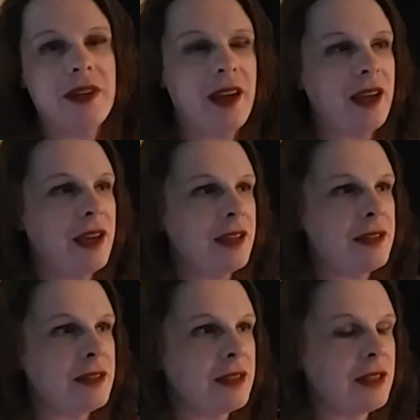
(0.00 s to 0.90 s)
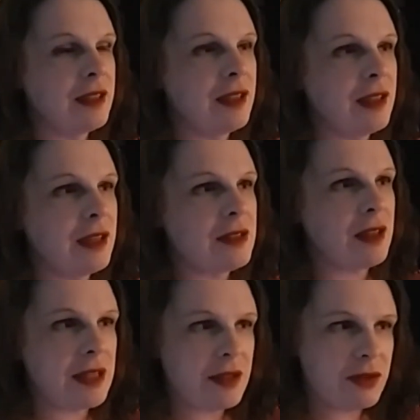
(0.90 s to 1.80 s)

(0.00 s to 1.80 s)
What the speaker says: And as long